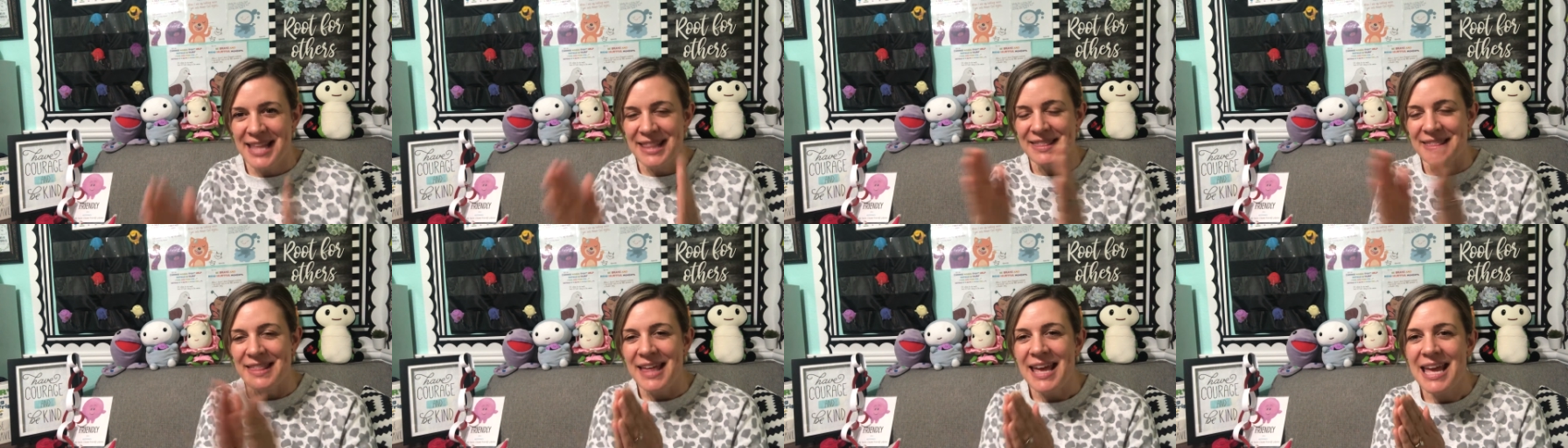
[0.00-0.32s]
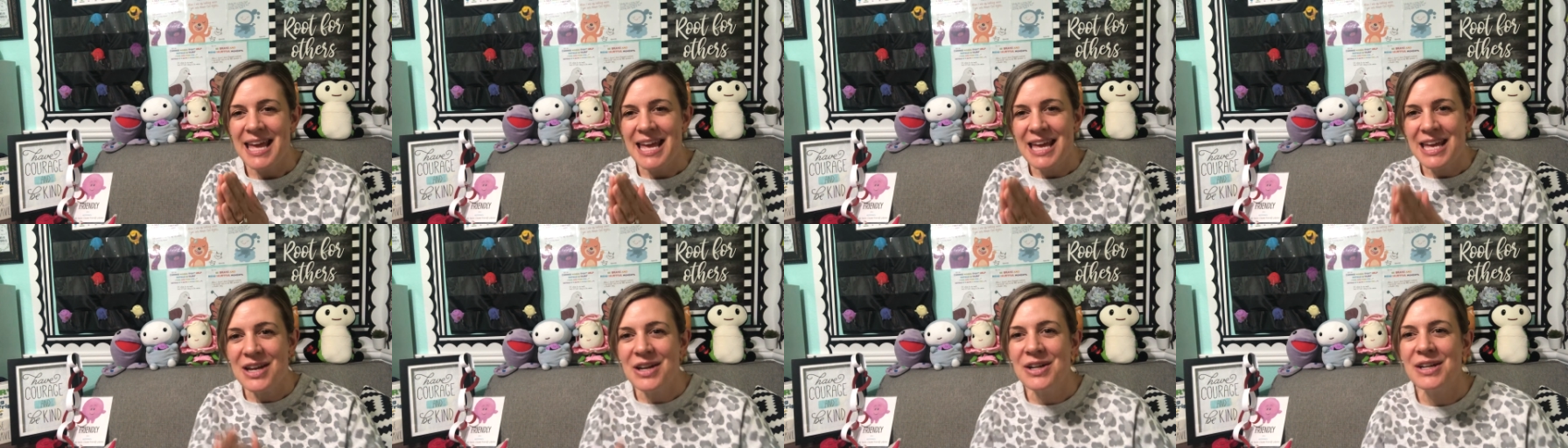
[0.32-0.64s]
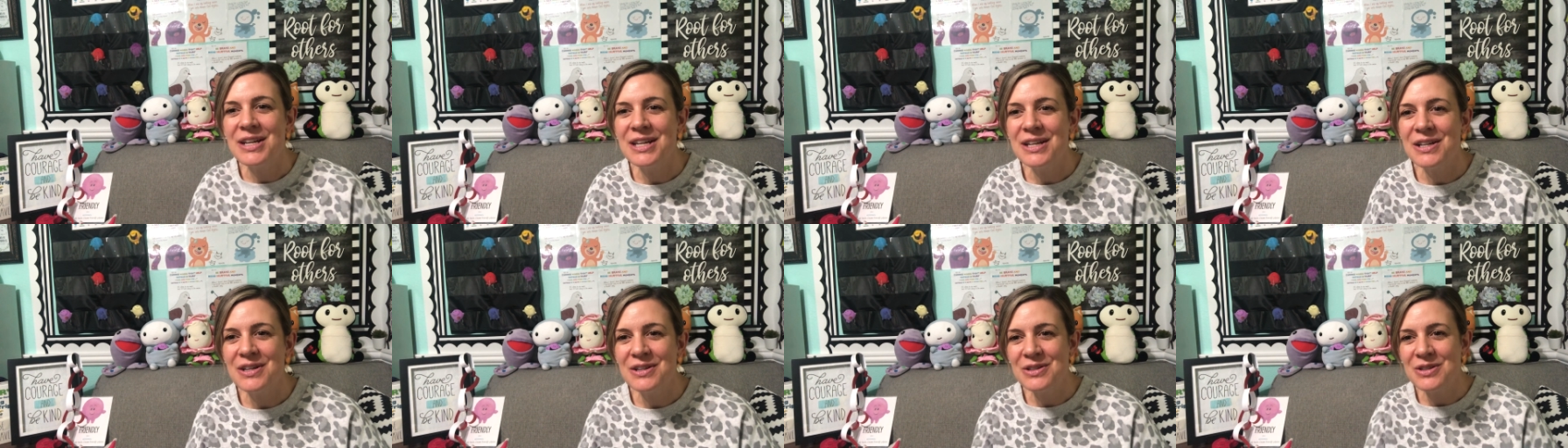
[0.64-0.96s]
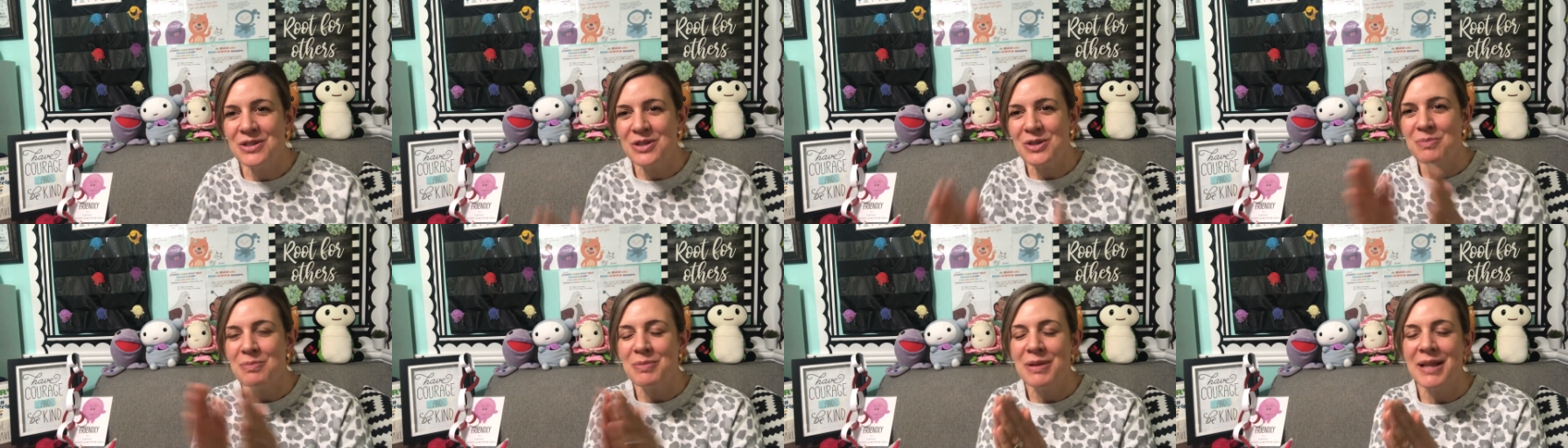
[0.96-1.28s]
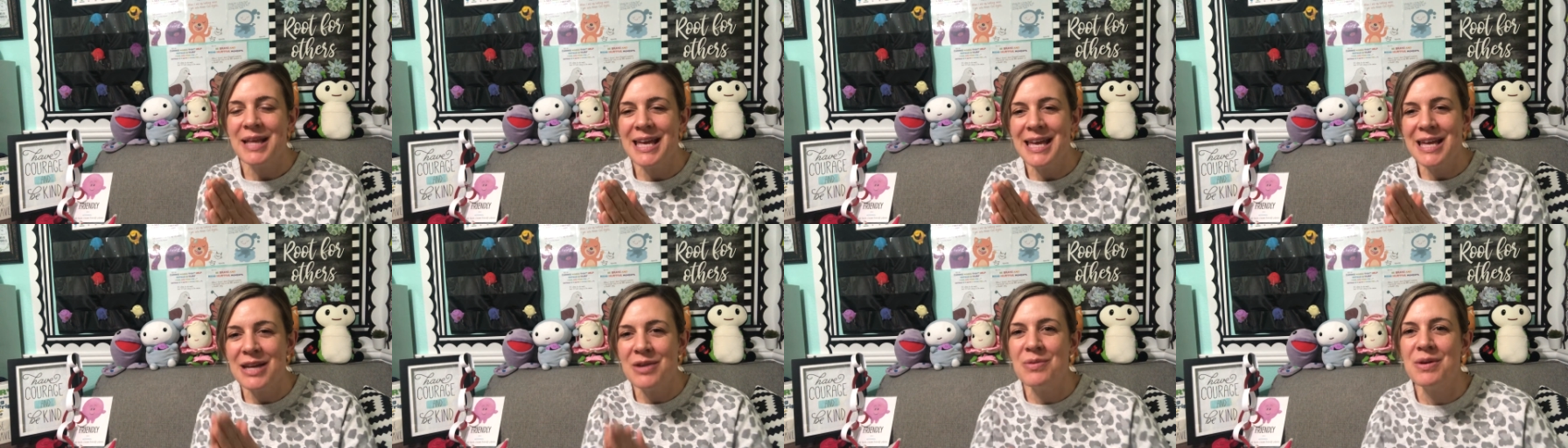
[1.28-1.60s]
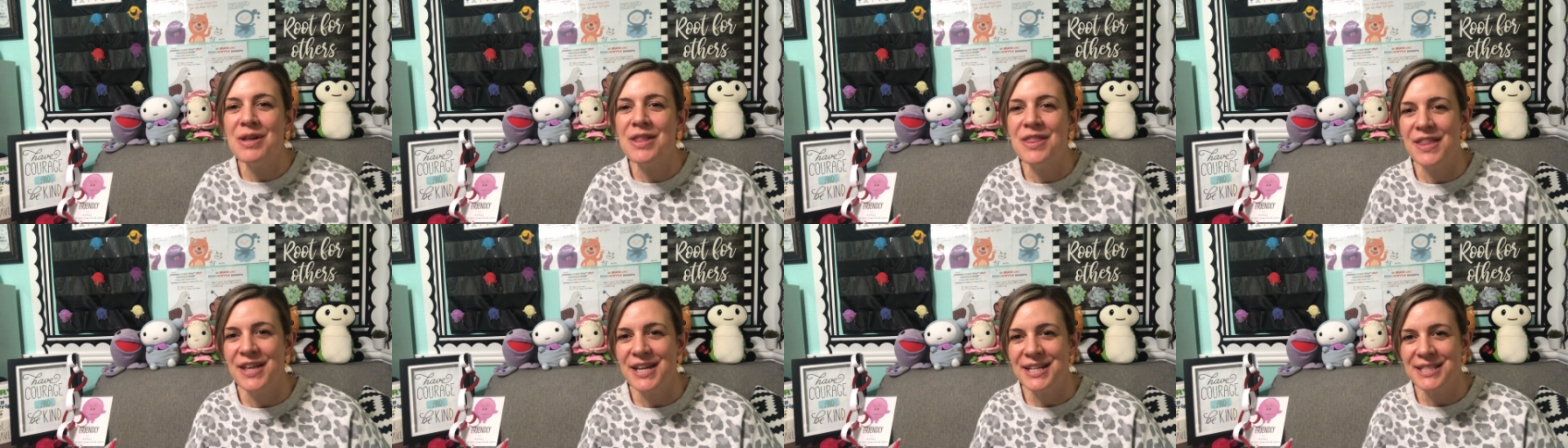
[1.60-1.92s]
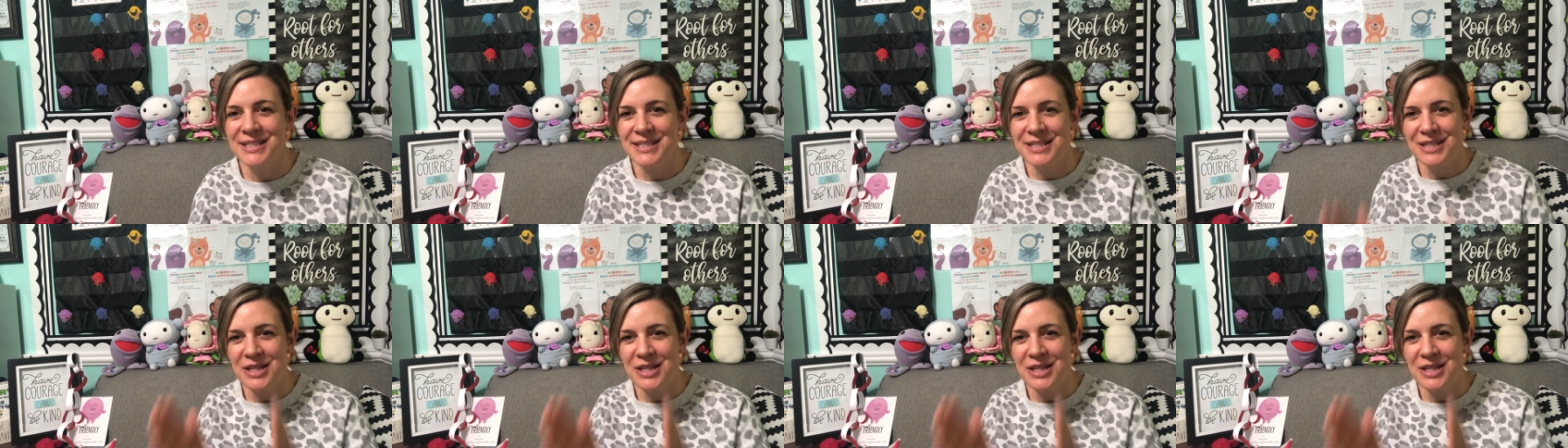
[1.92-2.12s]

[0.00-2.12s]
They are here to play with us.